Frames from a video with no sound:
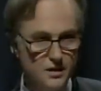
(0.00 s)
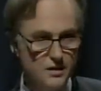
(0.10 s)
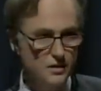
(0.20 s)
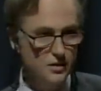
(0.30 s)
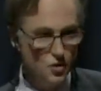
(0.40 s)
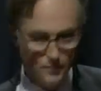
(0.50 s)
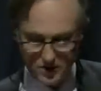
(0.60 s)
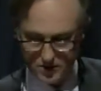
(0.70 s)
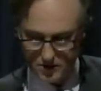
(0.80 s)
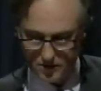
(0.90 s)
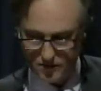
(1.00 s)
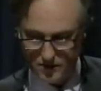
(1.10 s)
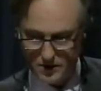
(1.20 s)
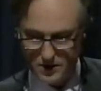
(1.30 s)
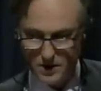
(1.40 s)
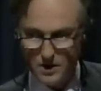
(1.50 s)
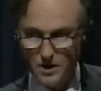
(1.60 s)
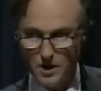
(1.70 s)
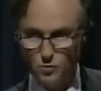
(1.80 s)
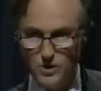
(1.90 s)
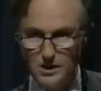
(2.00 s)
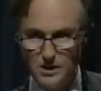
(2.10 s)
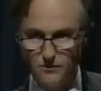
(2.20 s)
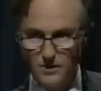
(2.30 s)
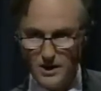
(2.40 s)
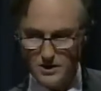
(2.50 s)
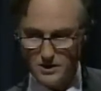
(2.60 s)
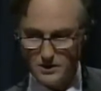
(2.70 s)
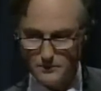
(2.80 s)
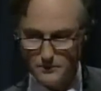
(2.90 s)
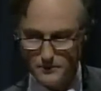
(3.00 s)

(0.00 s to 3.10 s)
is cumulative, and we live later.